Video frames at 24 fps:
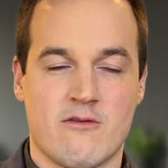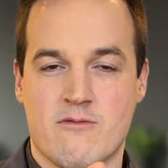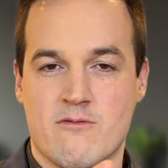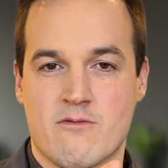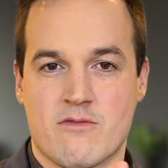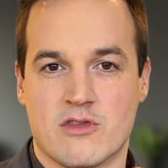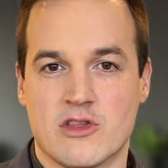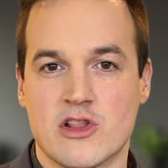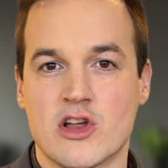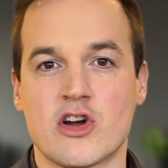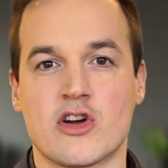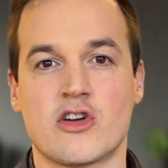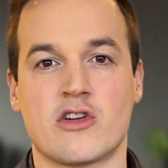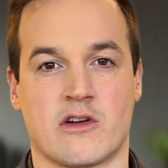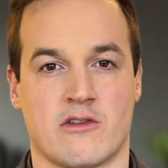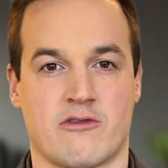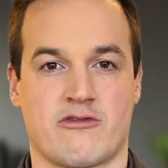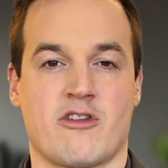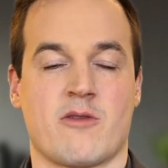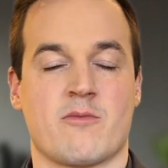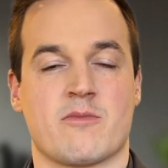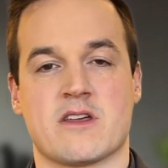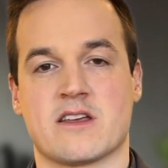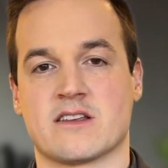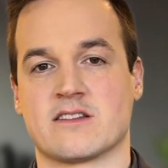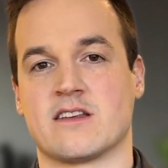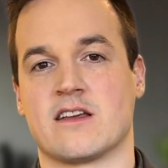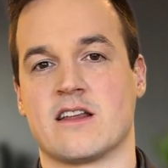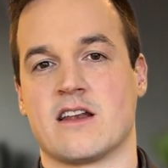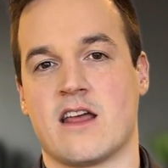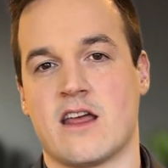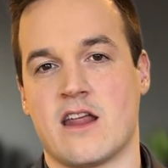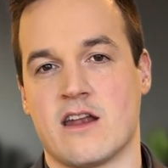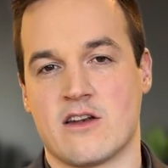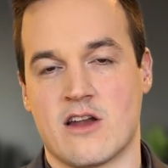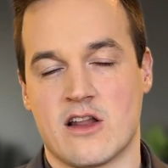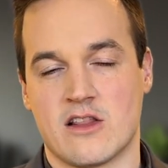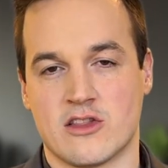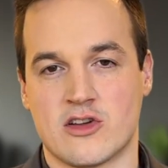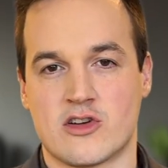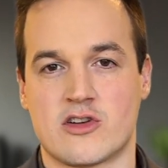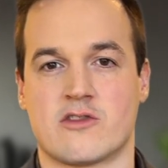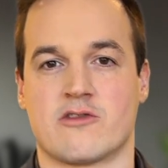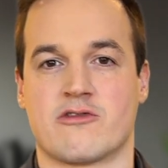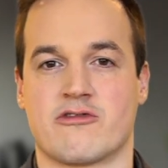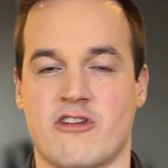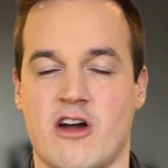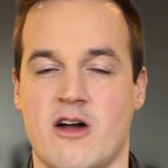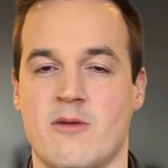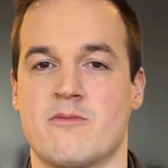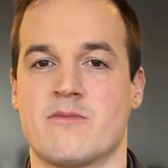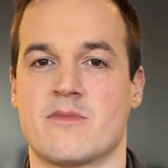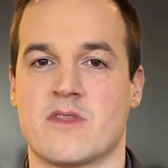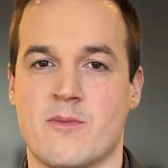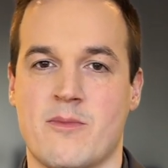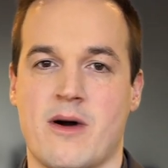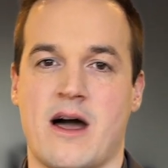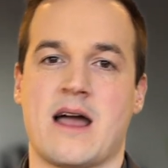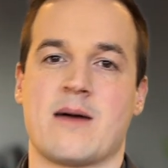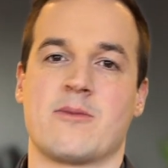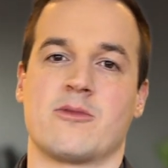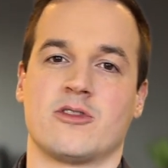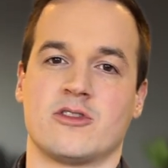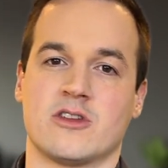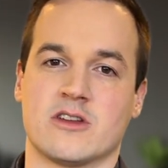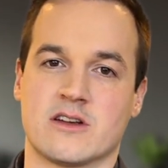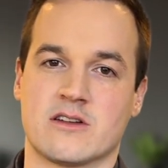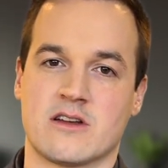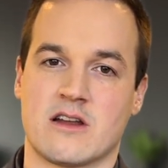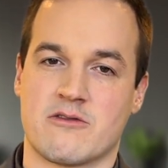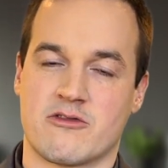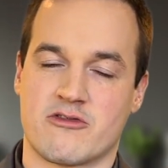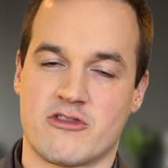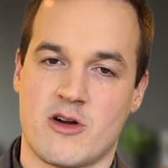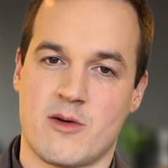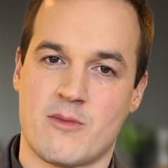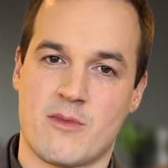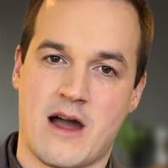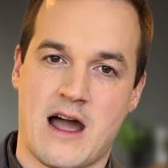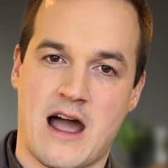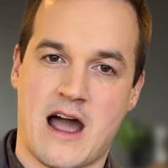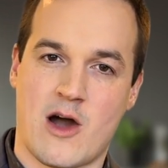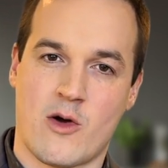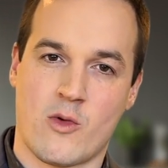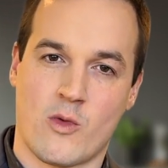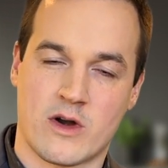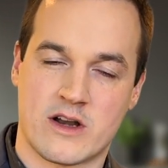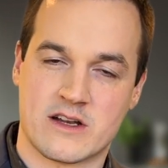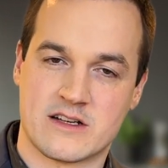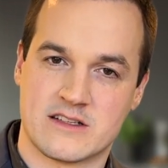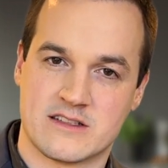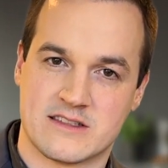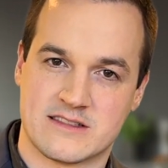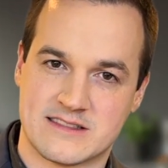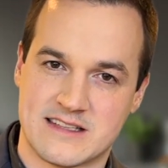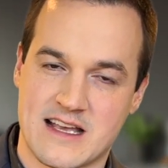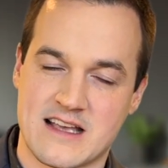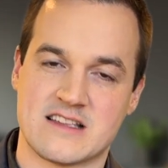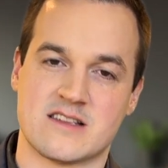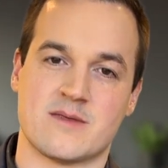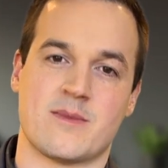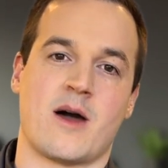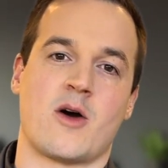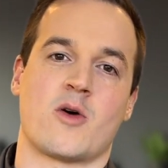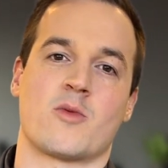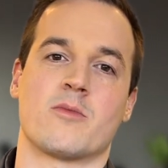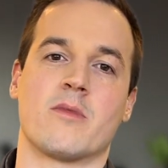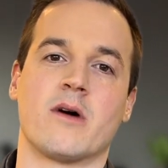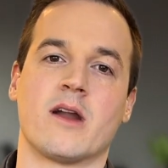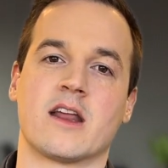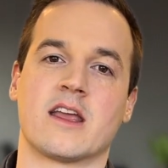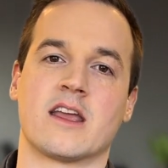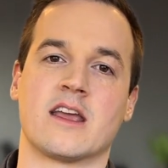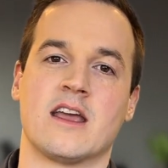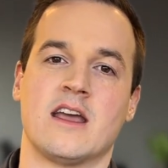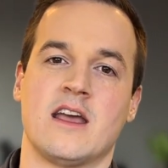learn from this and, and learn from the Bible and, and from how, what it says about money